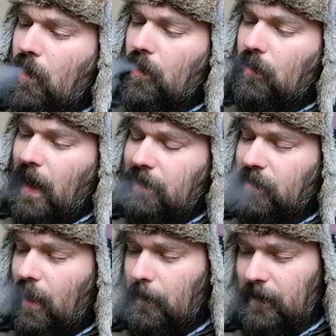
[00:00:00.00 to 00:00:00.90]
a lot of
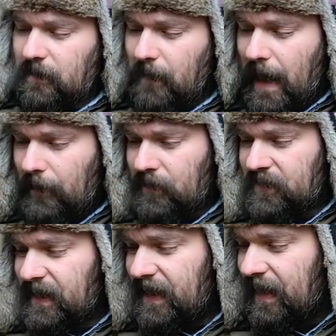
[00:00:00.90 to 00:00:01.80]
talk about democracy,